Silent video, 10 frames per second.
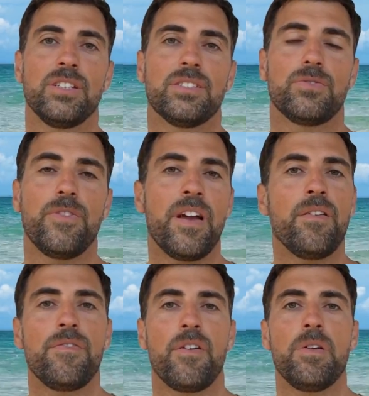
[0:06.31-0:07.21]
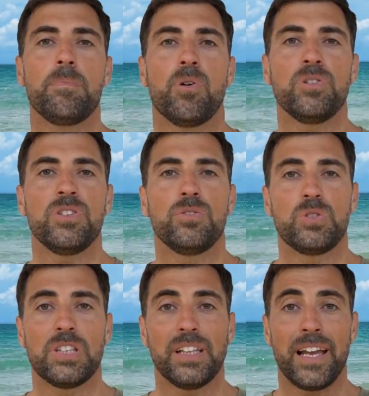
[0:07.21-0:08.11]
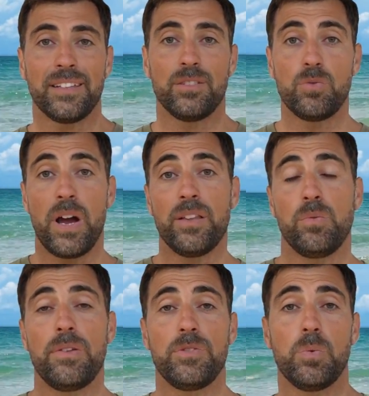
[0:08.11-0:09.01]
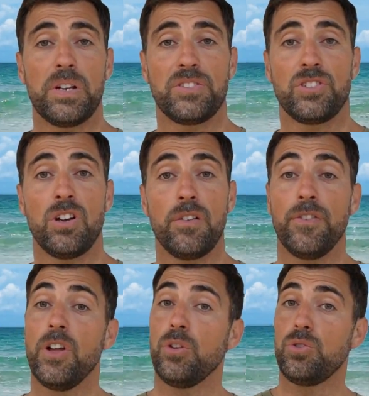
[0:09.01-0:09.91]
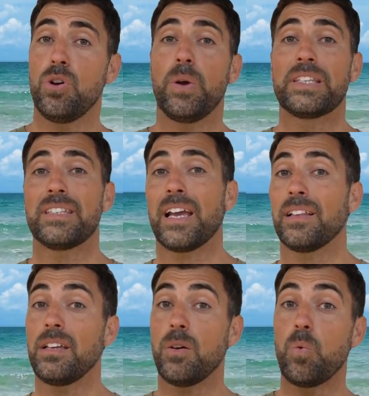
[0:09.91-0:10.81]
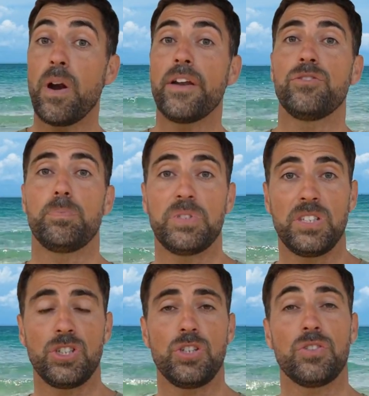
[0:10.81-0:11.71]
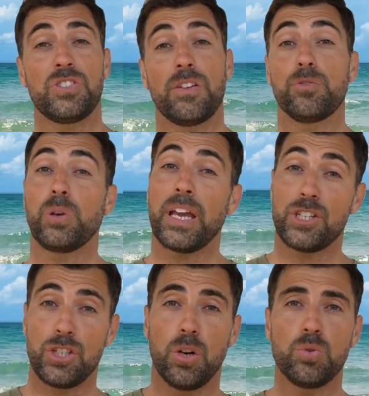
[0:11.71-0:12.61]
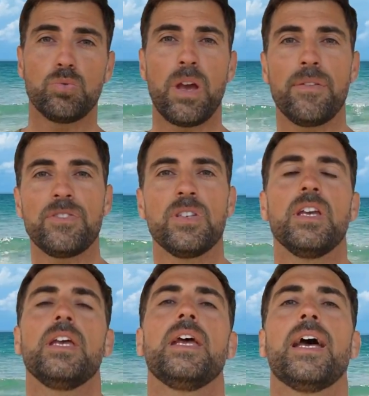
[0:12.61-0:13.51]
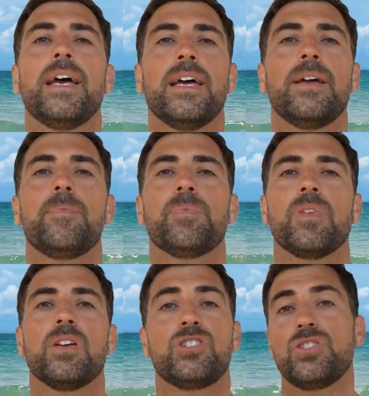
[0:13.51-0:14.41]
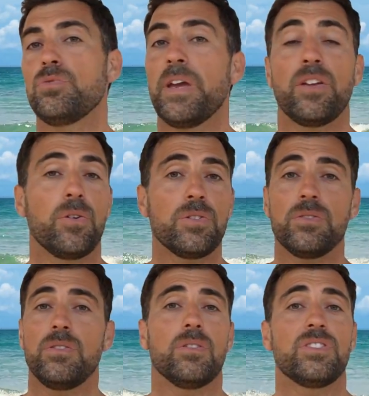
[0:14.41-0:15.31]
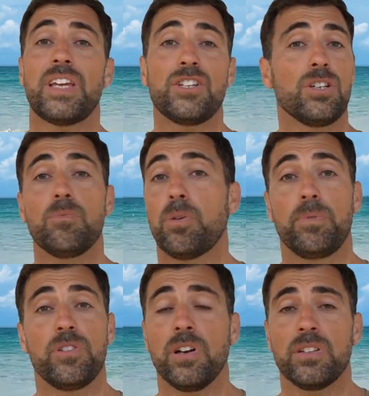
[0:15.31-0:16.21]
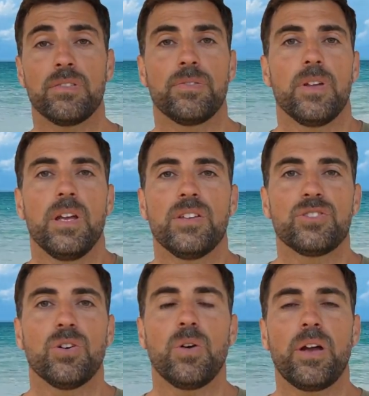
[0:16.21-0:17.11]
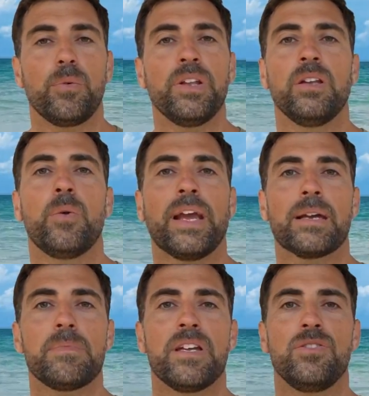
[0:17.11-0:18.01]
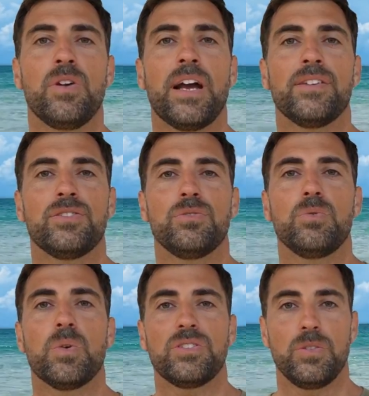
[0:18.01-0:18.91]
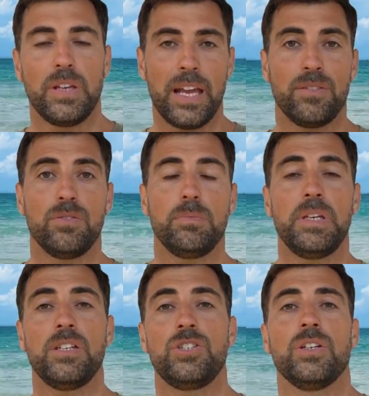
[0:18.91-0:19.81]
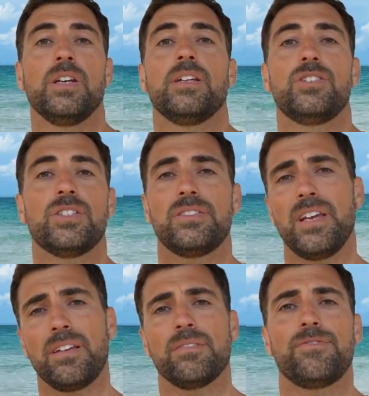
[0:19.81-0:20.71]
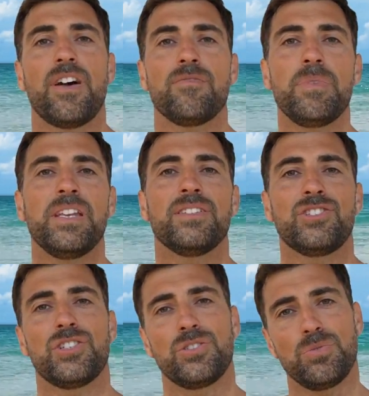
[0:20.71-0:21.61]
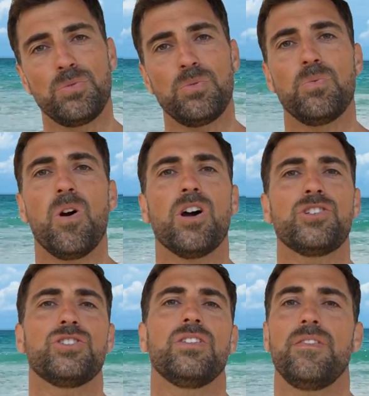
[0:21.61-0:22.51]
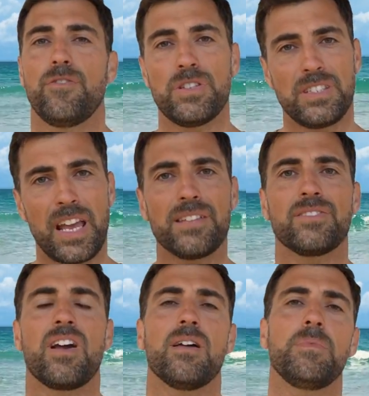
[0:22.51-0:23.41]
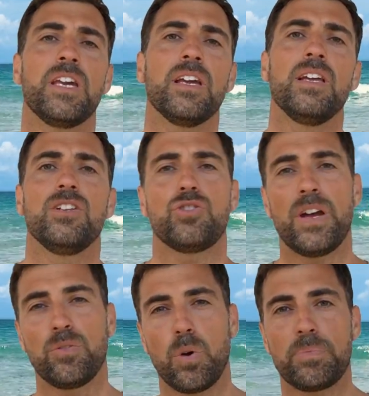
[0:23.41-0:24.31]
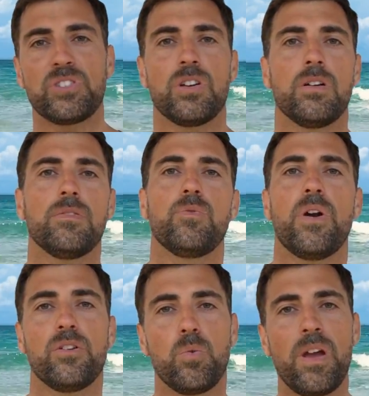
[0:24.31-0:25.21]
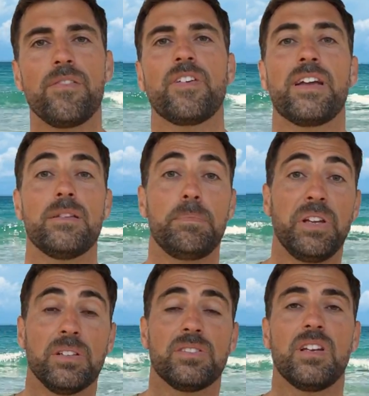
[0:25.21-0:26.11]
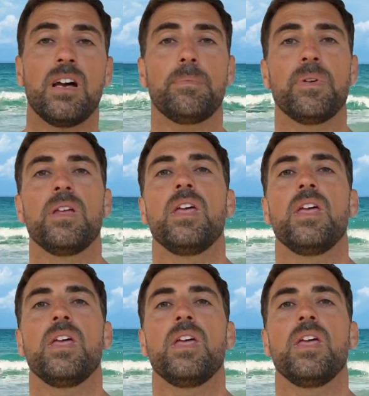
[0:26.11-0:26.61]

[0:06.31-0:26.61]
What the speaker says: It's very, very important to select the right waves you want to surf, to know exactly where to position yourself to catch those waves, just to make your session more productive. So I really recommend you guys to, once you get to the beach, just take 5 minutes just to watch the different sets coming, trying to observe where the wave kind of builds up.